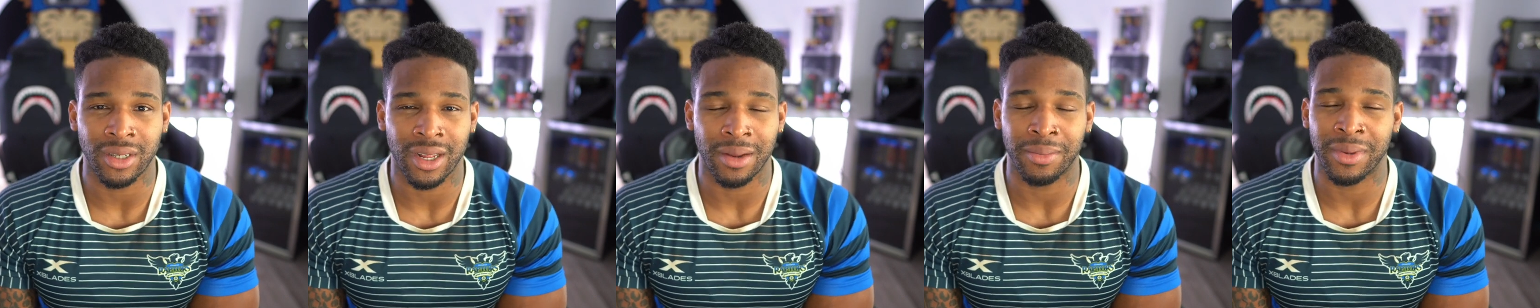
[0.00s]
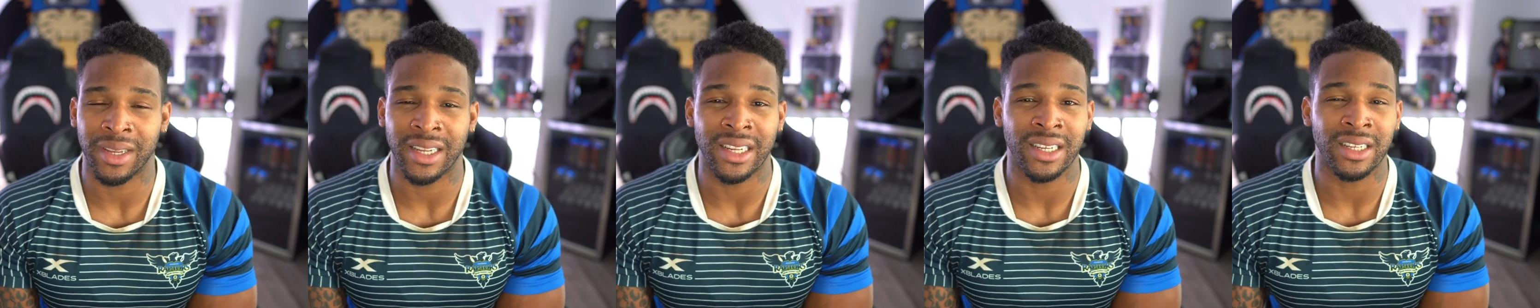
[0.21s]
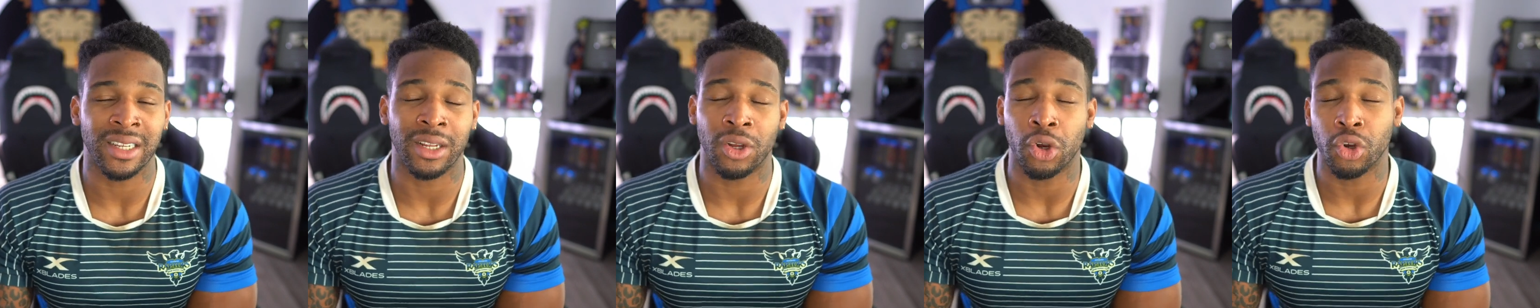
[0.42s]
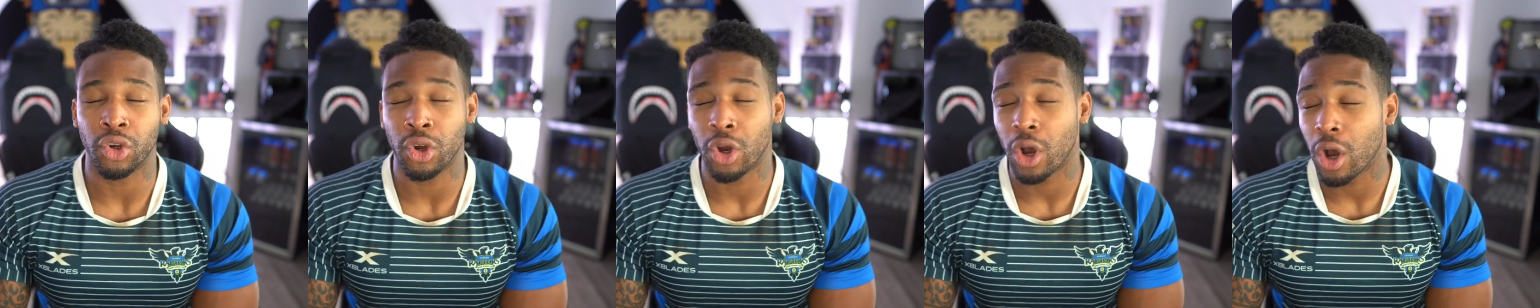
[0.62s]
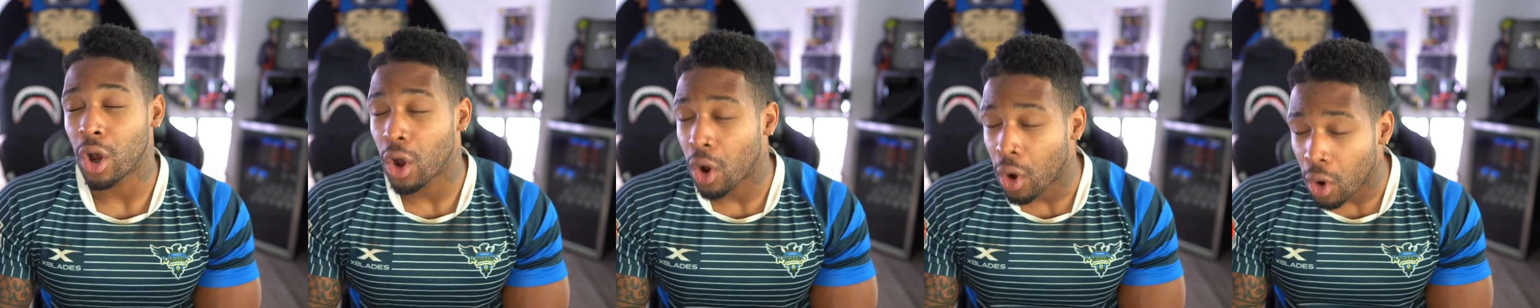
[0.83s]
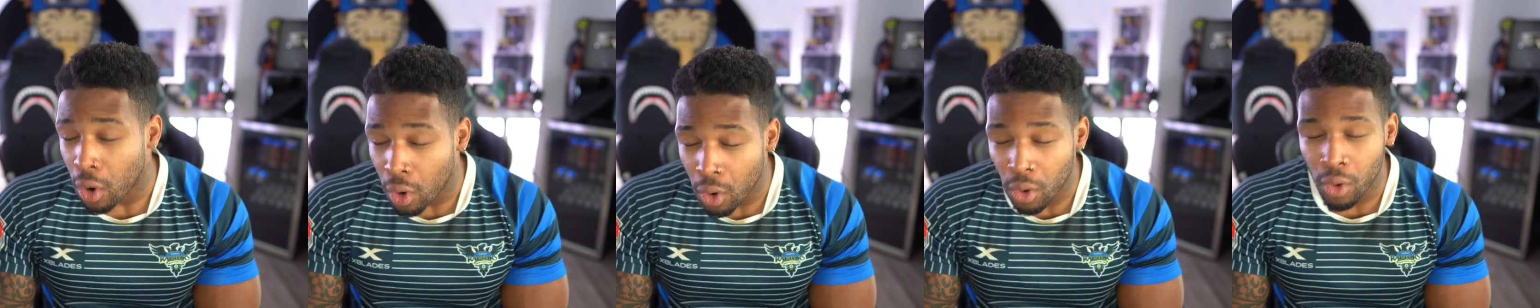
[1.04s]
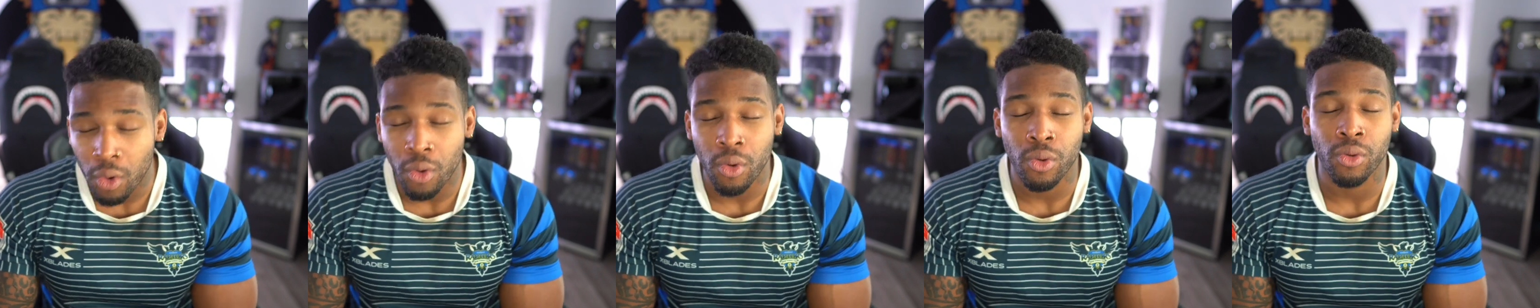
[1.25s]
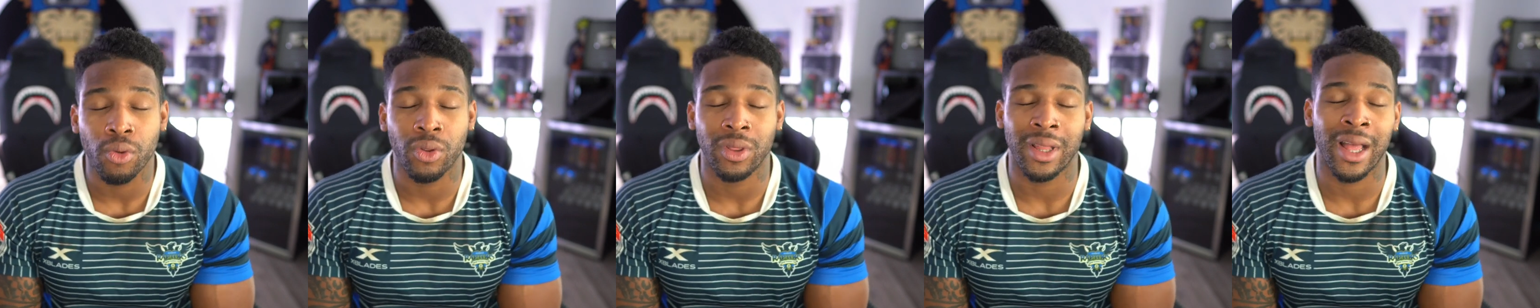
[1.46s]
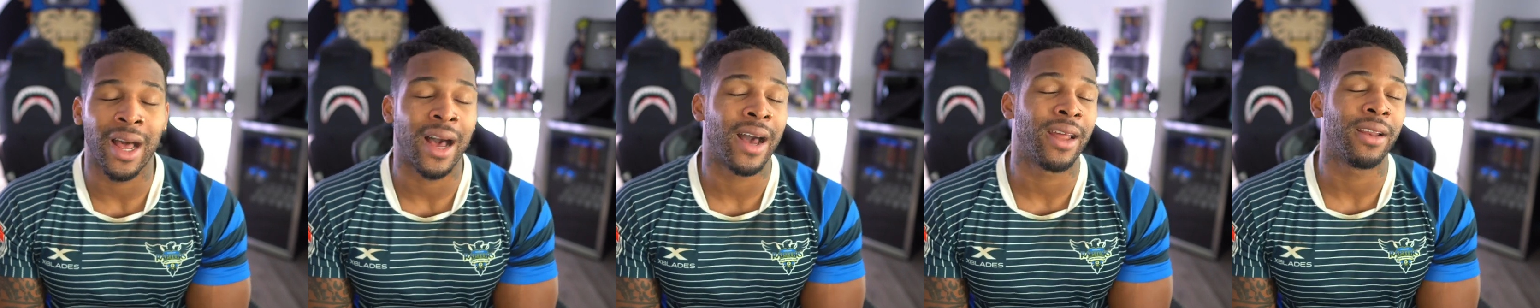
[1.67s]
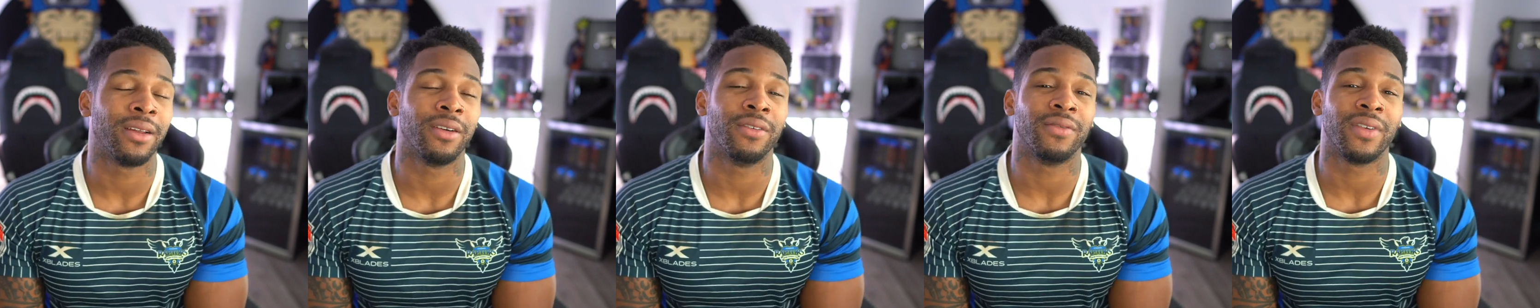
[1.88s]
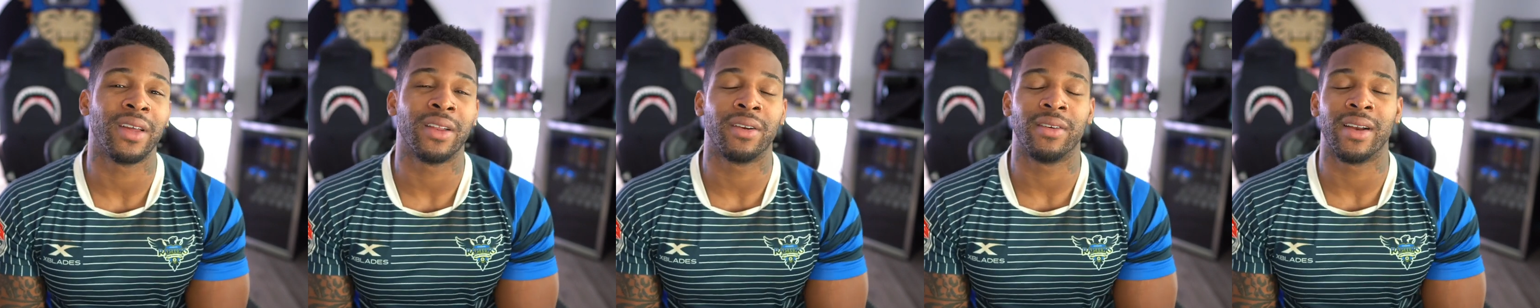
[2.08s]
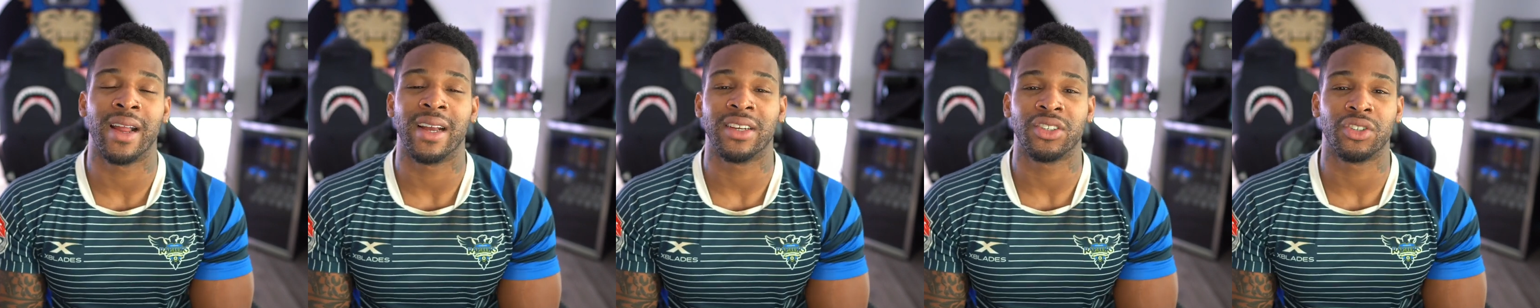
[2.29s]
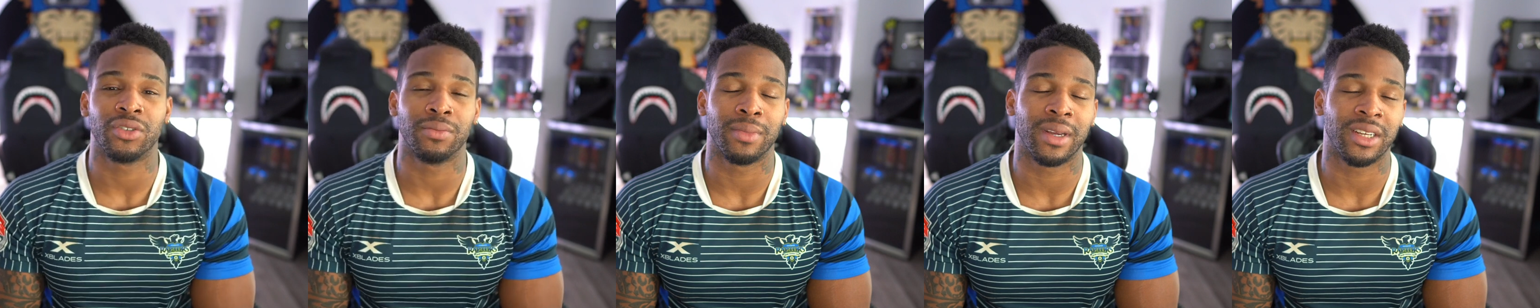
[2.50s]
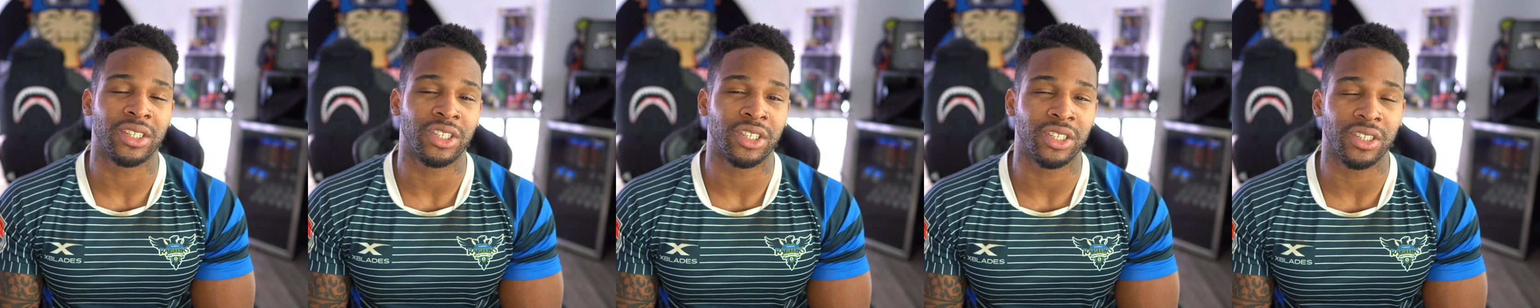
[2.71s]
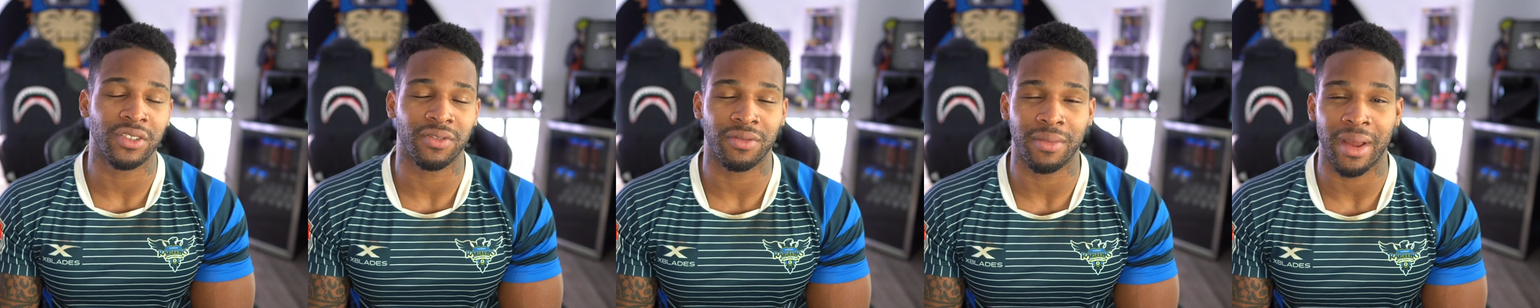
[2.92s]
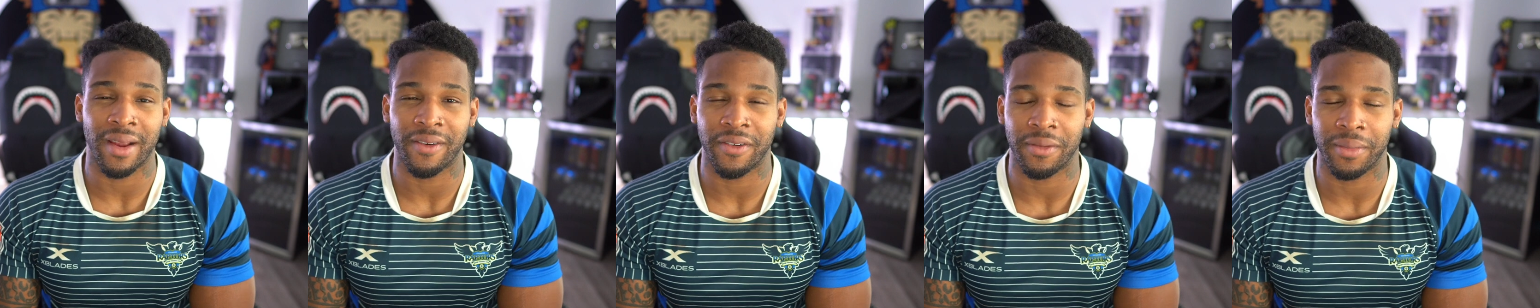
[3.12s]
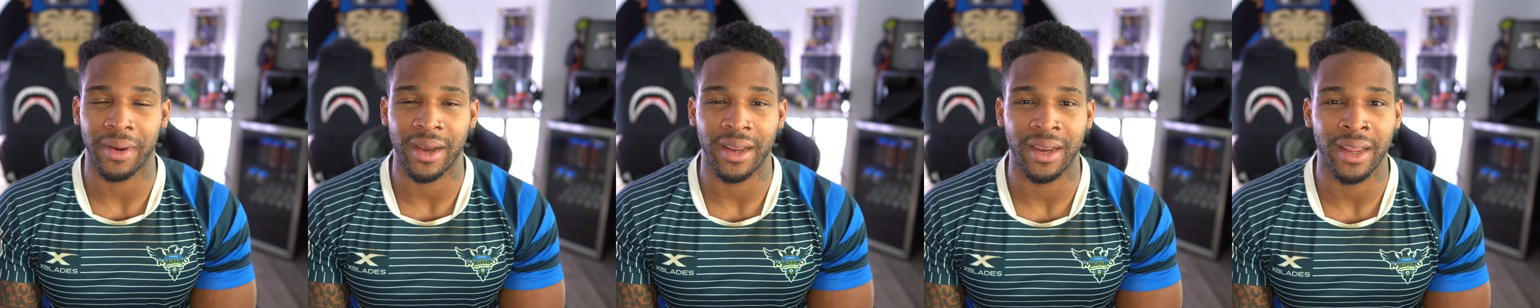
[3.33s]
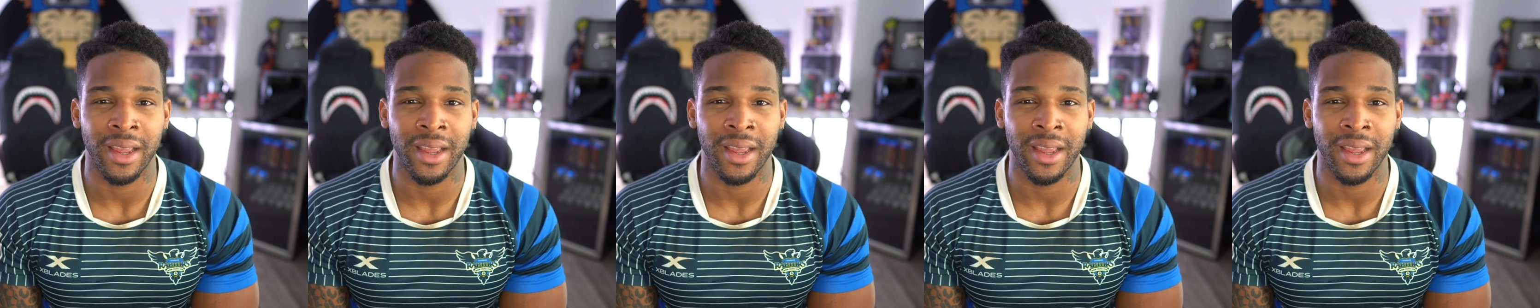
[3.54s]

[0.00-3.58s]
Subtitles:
I've been getting a whole lot of international messages from everybody,